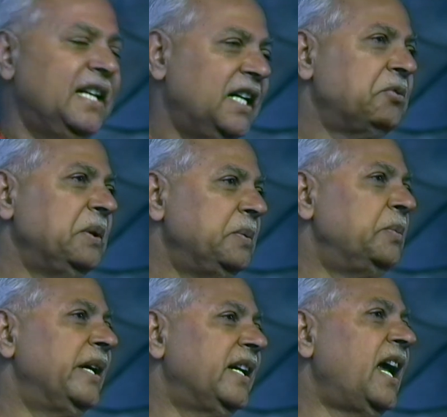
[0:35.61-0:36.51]
it will
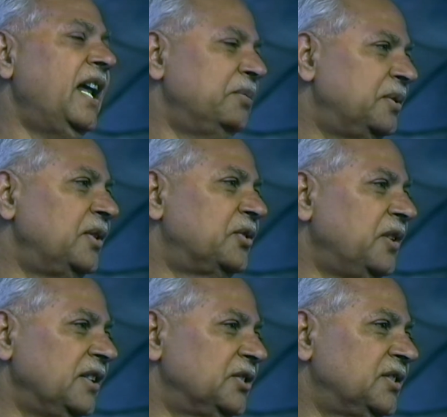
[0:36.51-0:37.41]
be very helpful
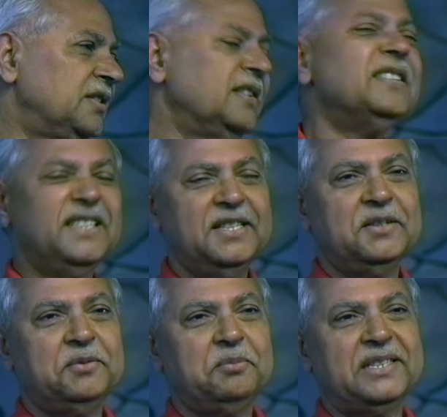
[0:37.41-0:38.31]
to us,
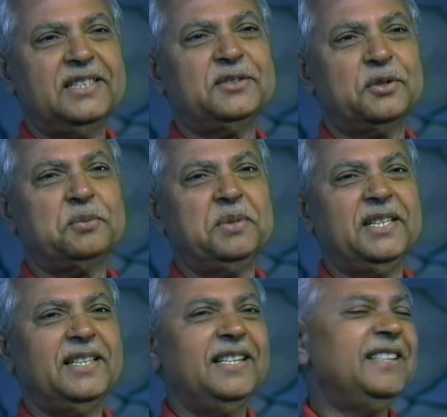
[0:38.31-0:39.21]
but it should be
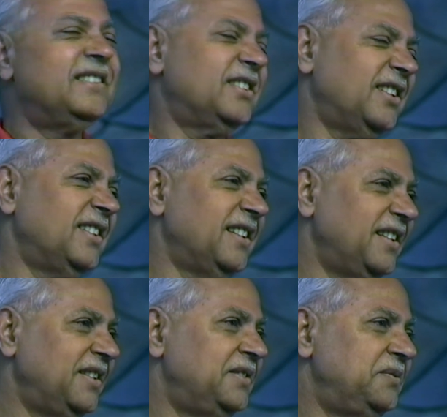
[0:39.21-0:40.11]
internal.